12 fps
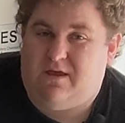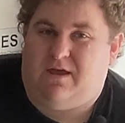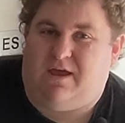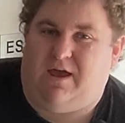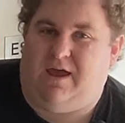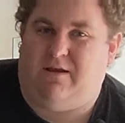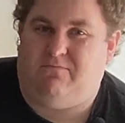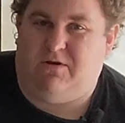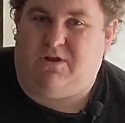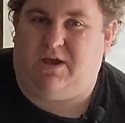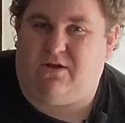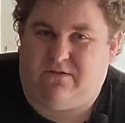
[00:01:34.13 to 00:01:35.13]
and when
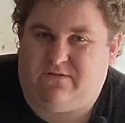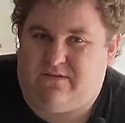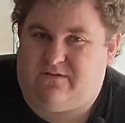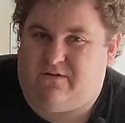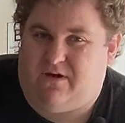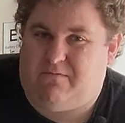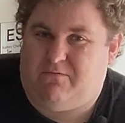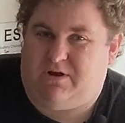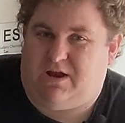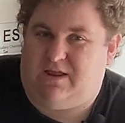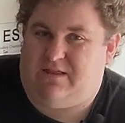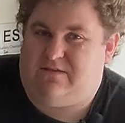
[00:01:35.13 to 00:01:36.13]
I got to the time when
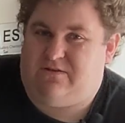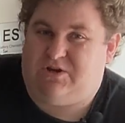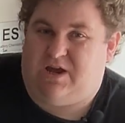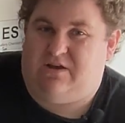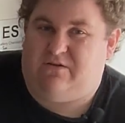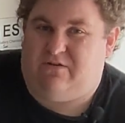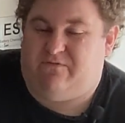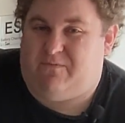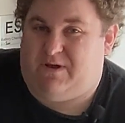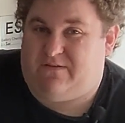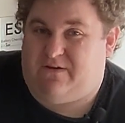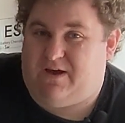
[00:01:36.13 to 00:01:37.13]
I needed to change over my
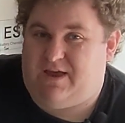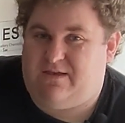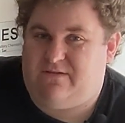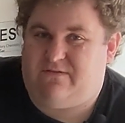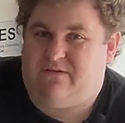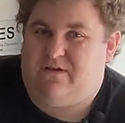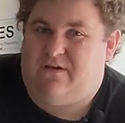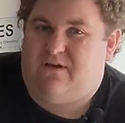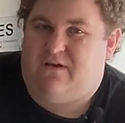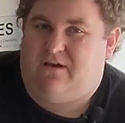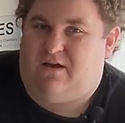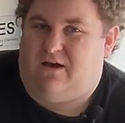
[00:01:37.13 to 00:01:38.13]
tyres,
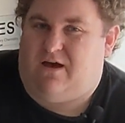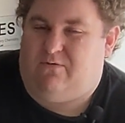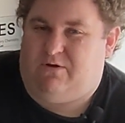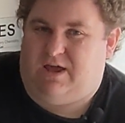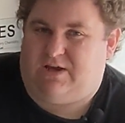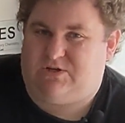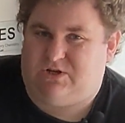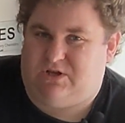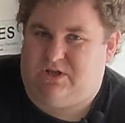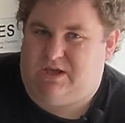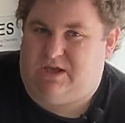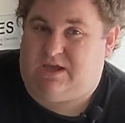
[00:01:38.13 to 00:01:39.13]
I would
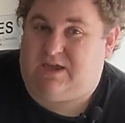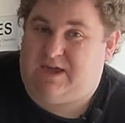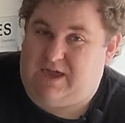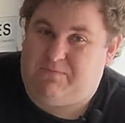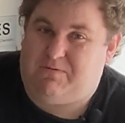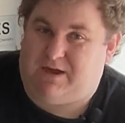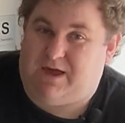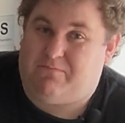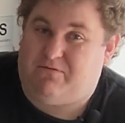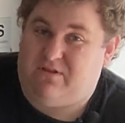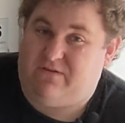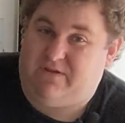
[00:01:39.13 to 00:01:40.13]
actually keep a
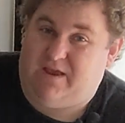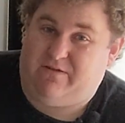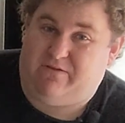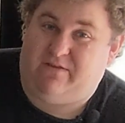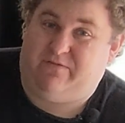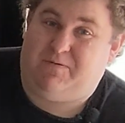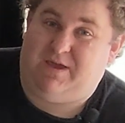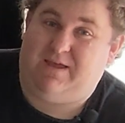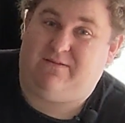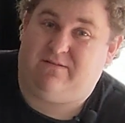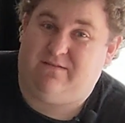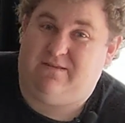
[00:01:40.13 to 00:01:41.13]
couple of
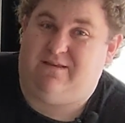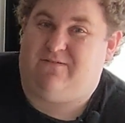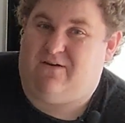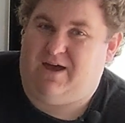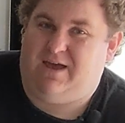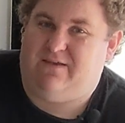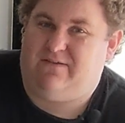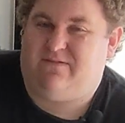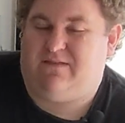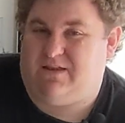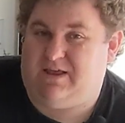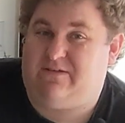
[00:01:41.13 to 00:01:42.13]
the tyres,
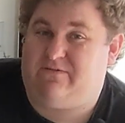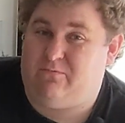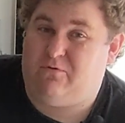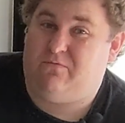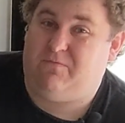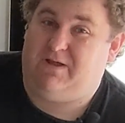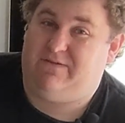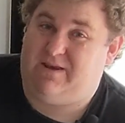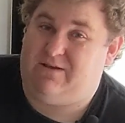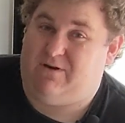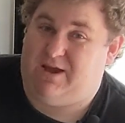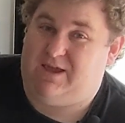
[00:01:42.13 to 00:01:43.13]
the least warm ones
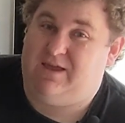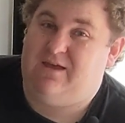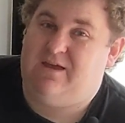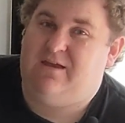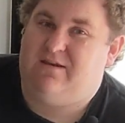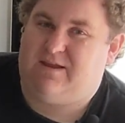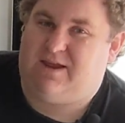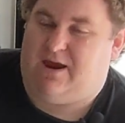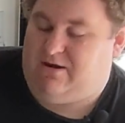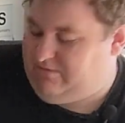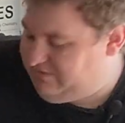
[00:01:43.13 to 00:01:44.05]
anyway, to carry with